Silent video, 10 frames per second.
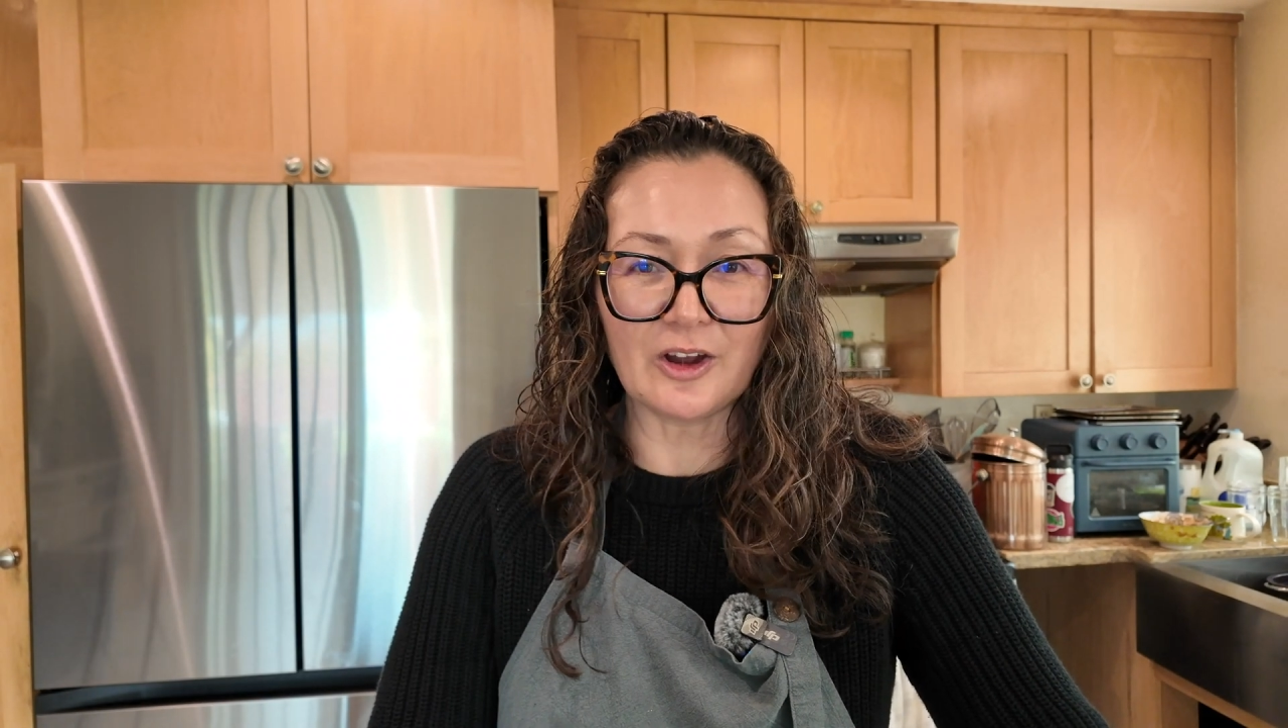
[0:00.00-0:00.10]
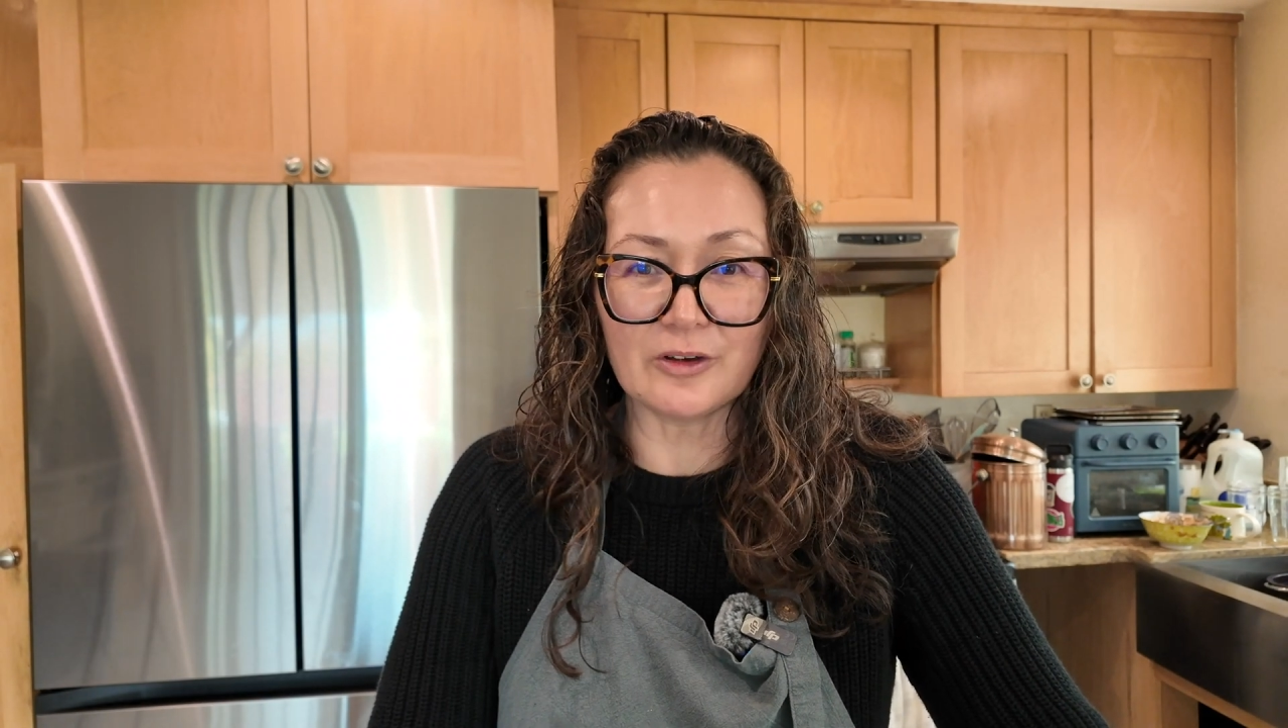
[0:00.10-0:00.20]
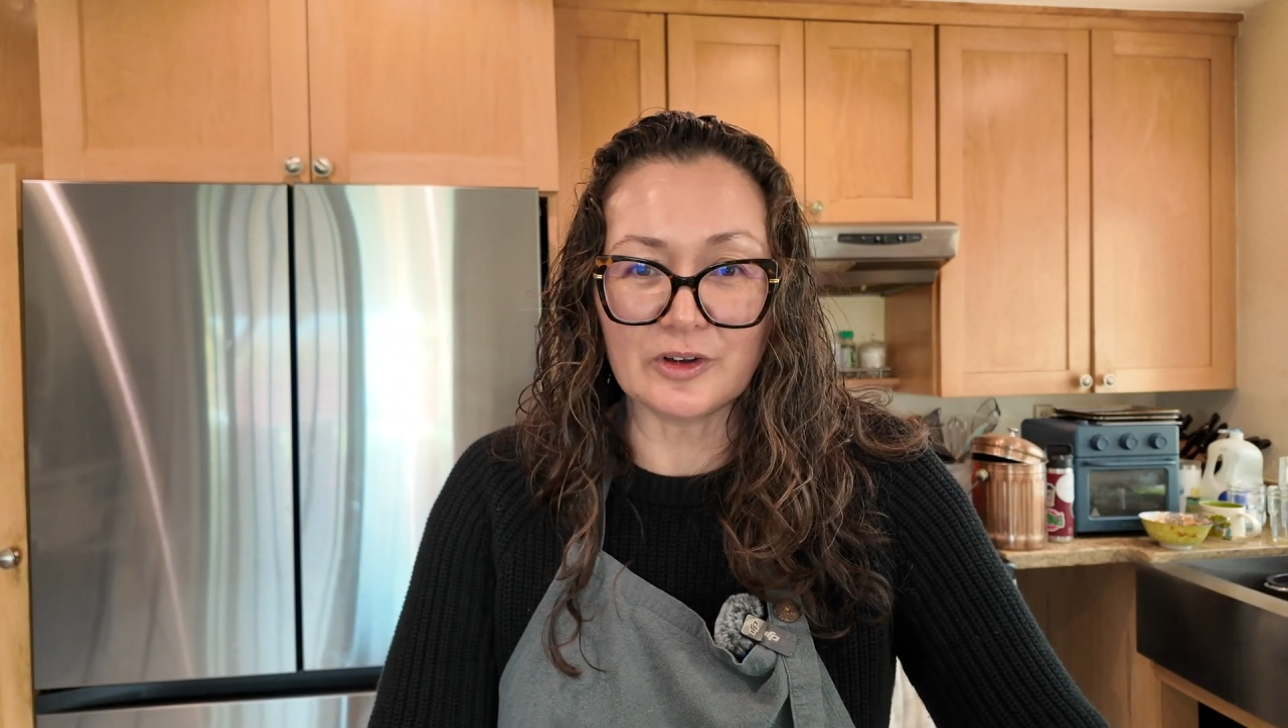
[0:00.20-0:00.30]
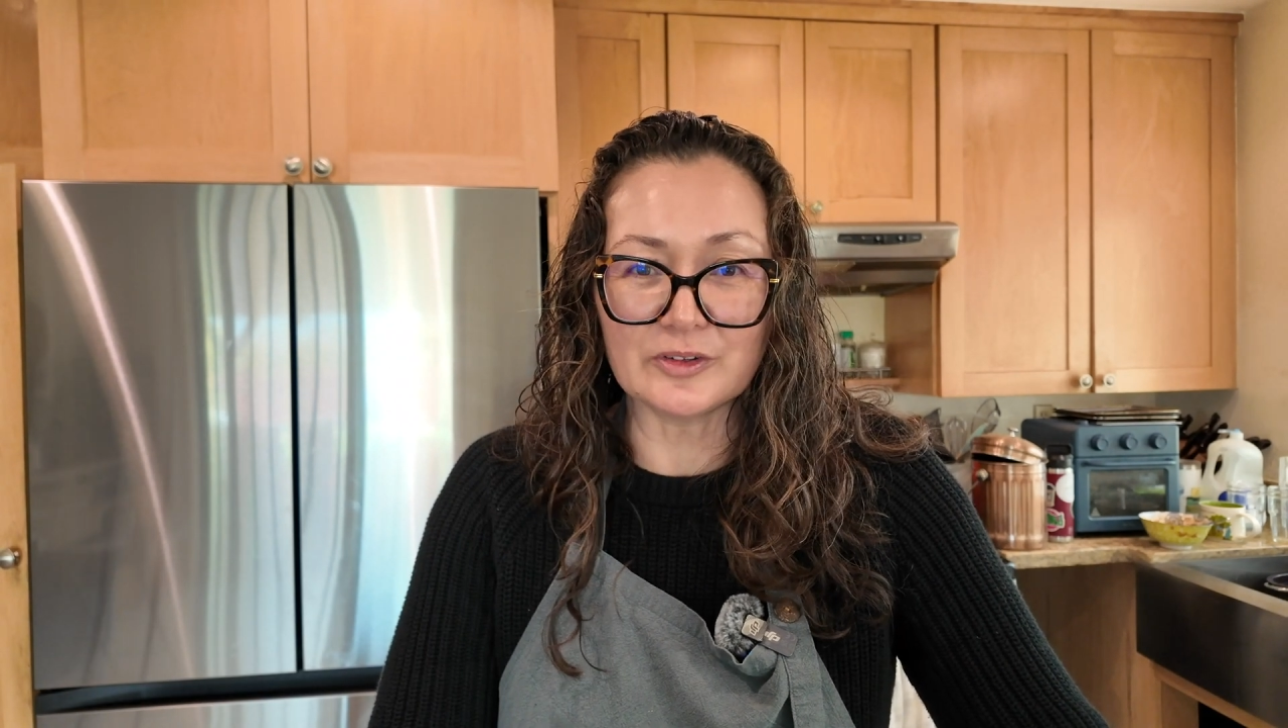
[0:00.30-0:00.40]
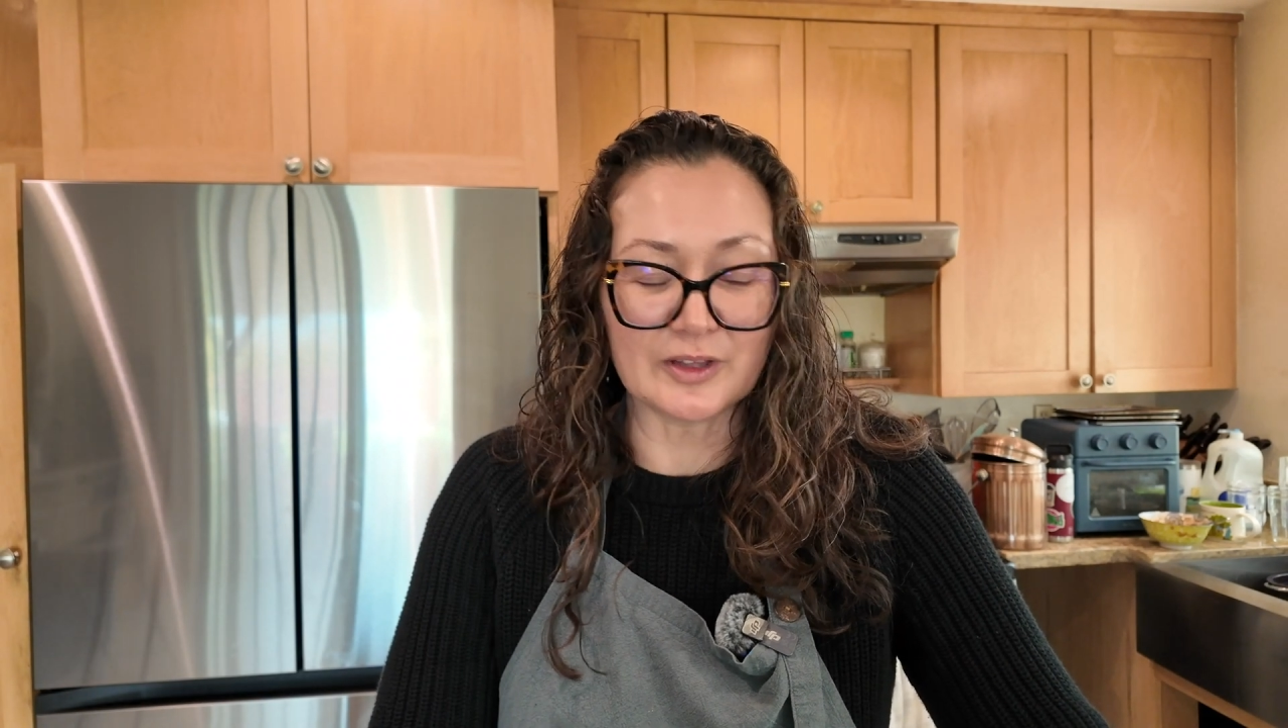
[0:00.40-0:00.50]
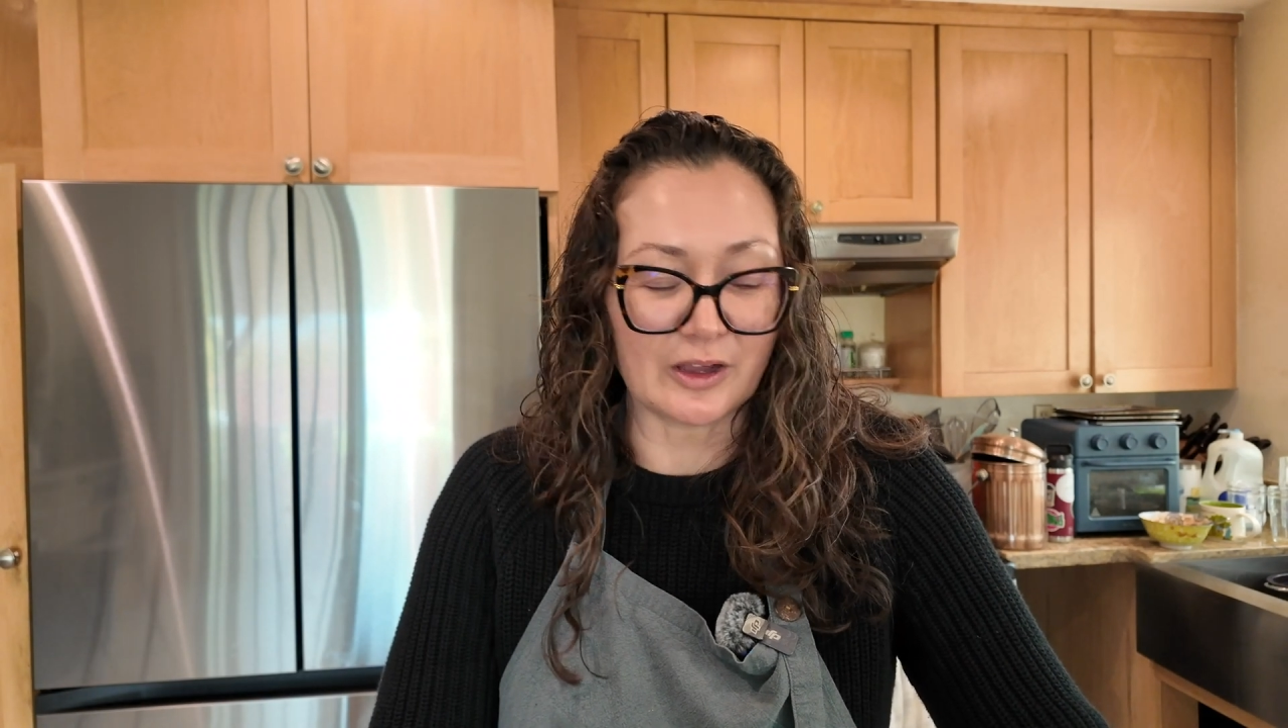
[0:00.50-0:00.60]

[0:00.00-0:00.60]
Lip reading: of yourself.